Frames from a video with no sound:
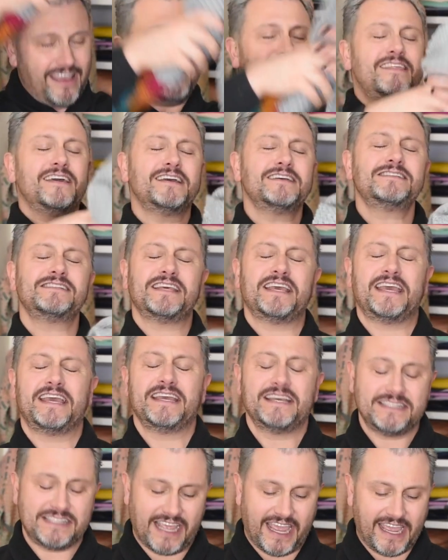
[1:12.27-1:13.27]
this
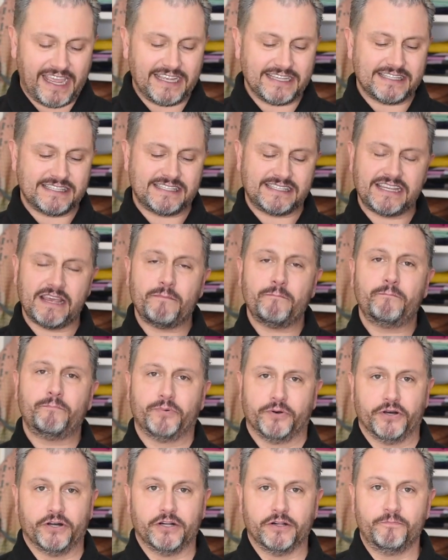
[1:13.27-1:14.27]
is a
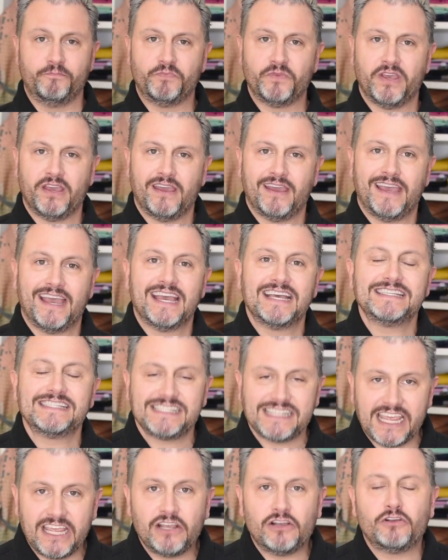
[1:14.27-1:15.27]
simple
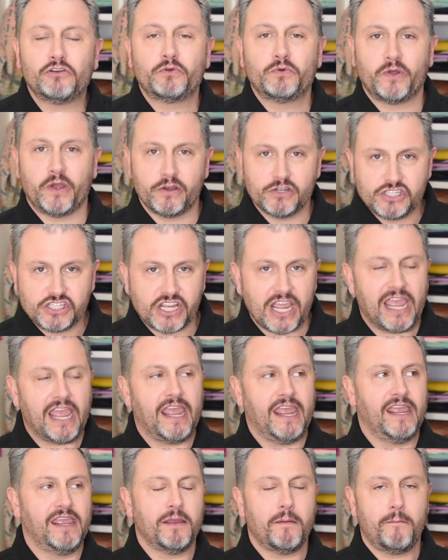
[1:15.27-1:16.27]
single
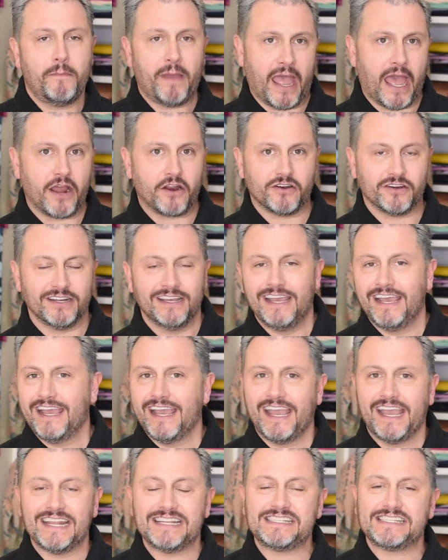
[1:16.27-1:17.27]
crochet pattern.
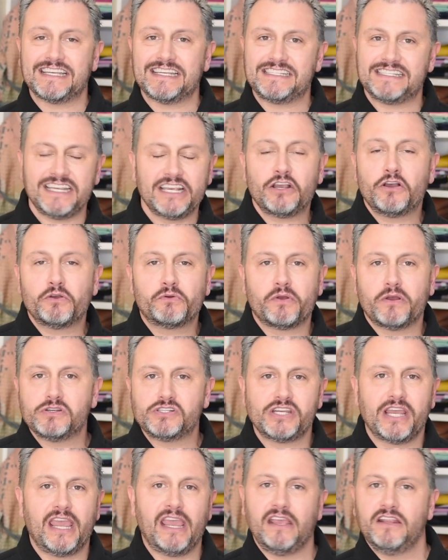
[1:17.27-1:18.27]
It's single
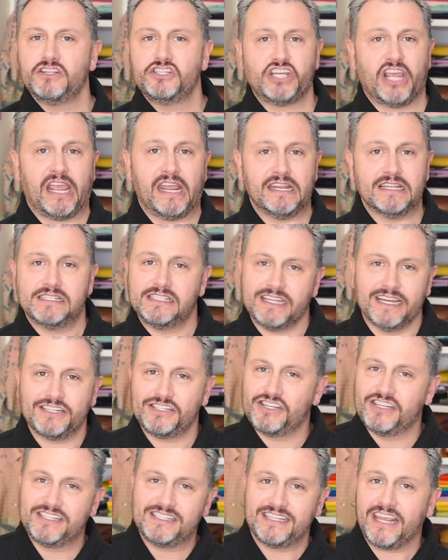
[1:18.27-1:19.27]
crochet, chain
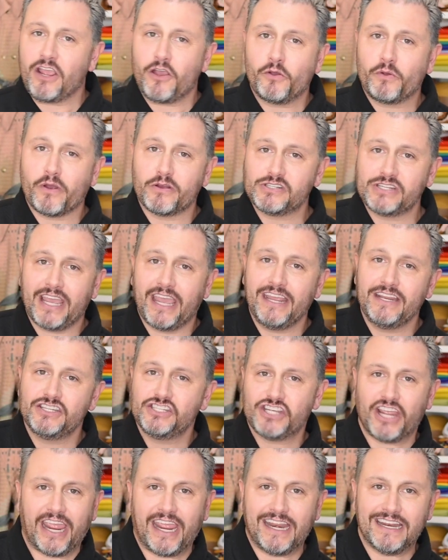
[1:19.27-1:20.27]
stitch, single crochet,
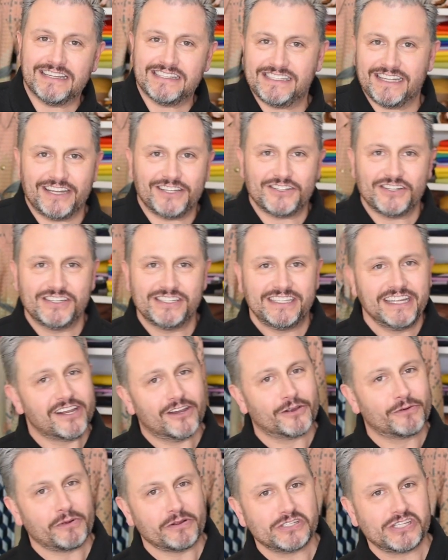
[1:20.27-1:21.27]
chain stitch,
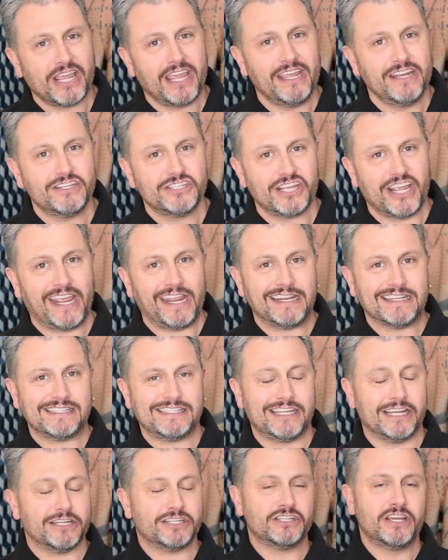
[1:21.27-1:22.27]
single crochet, chain
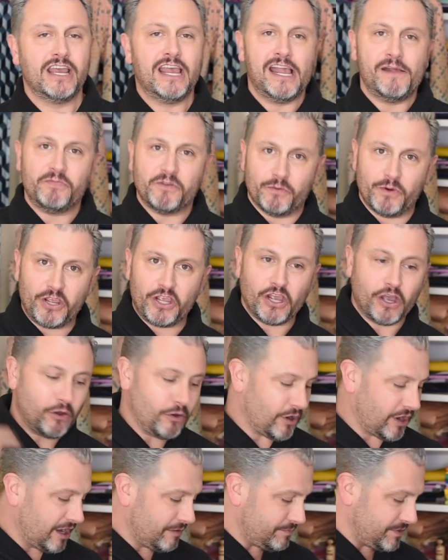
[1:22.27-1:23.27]
stitch. Then when you go
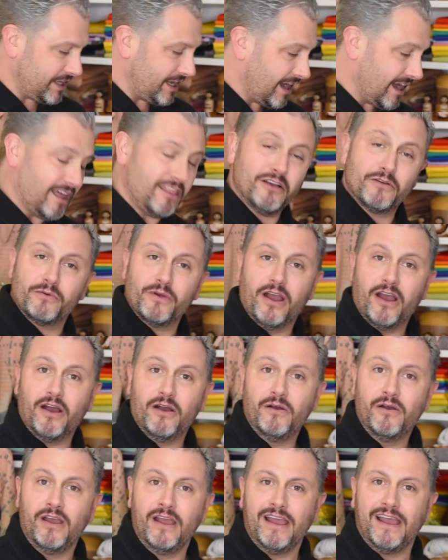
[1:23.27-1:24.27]
up the other
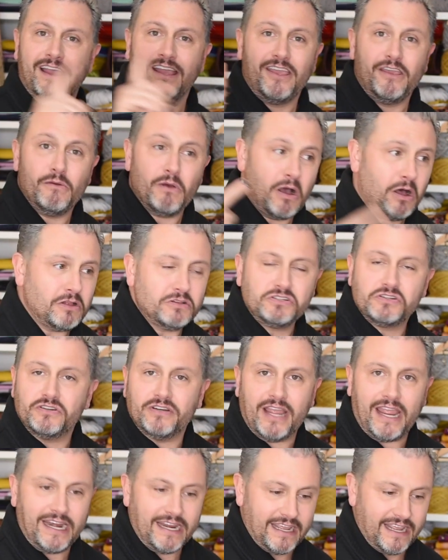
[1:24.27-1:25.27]
row, you
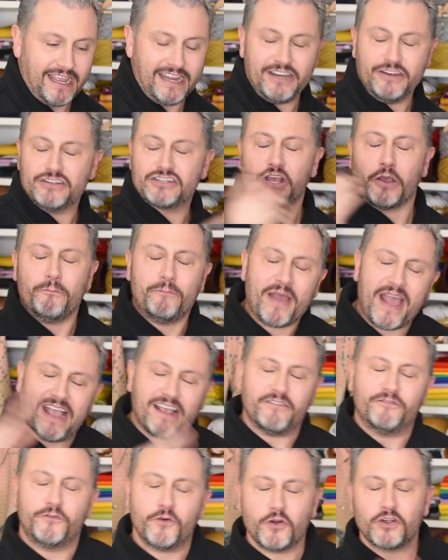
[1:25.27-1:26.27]
alternate it and you just go back
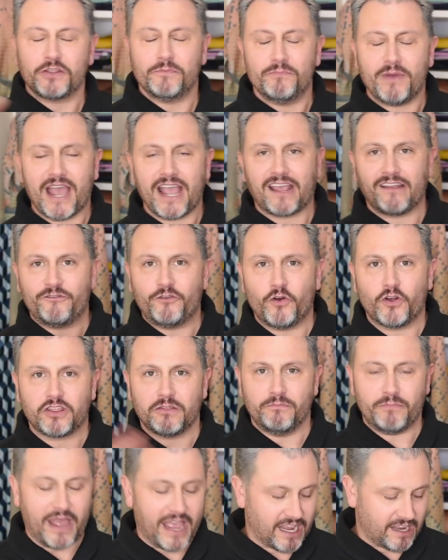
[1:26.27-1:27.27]
and forth and back and forth
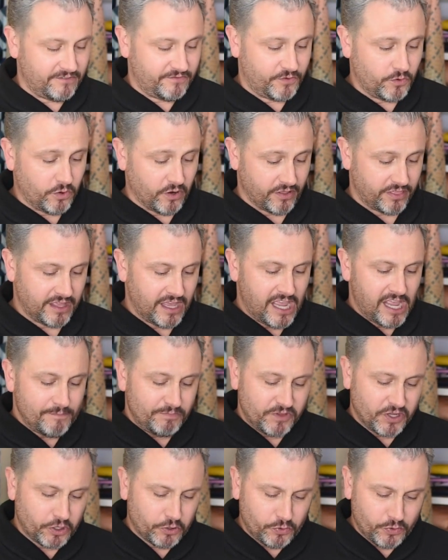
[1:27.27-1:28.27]
and back and forth.
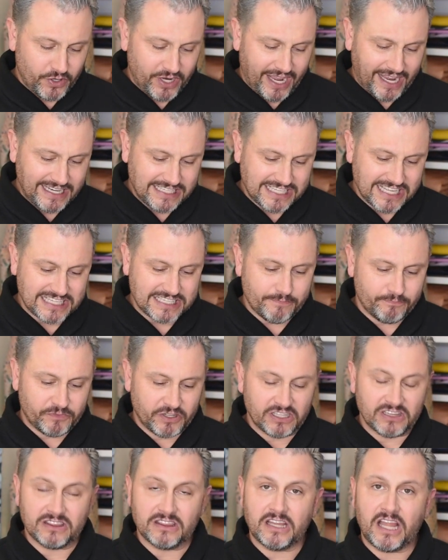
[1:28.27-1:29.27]
And it creates this
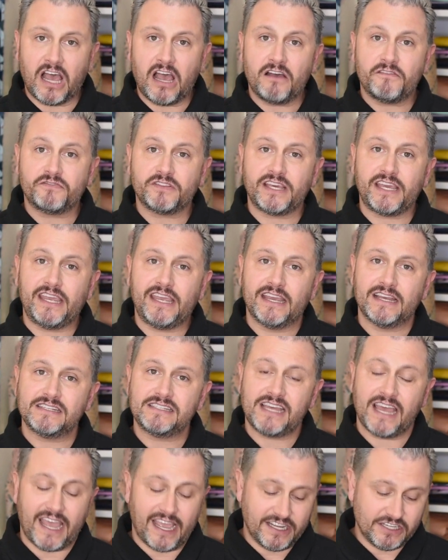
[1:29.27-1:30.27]
lovely
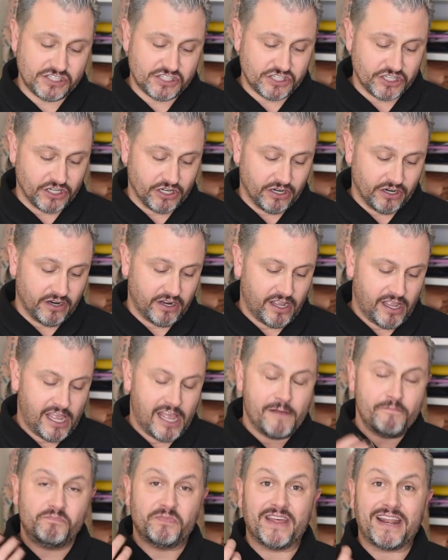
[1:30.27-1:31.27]
texture
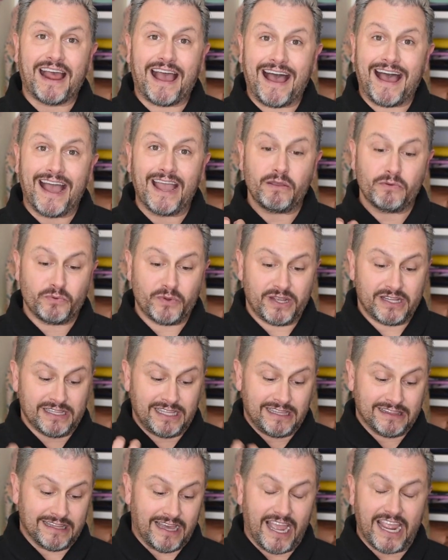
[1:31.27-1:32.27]
that I
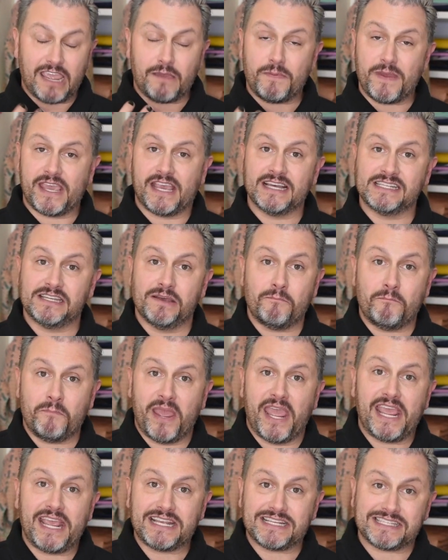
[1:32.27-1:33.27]
really like because it
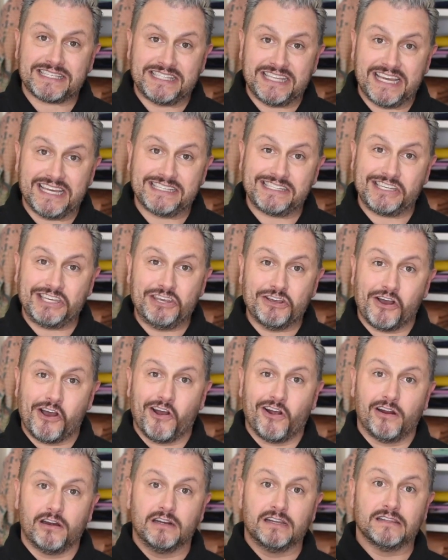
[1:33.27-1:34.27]
makes this
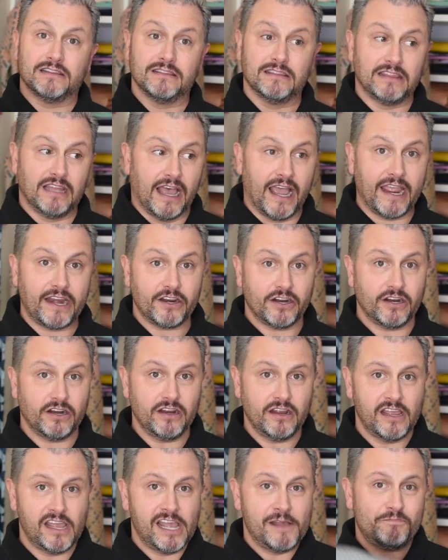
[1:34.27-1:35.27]
yarn
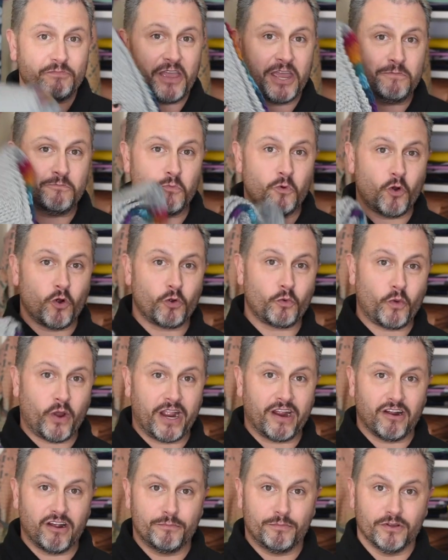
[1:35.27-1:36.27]
lighter and more
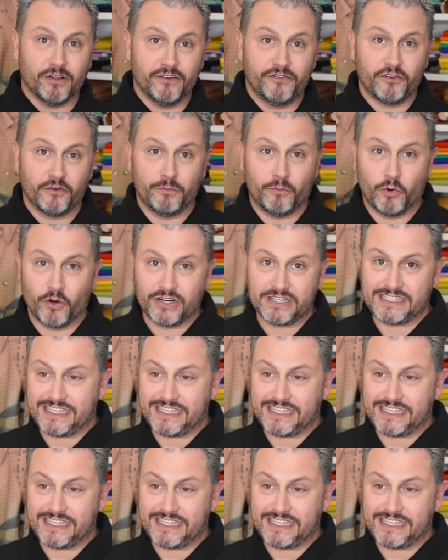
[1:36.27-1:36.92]
wearable for more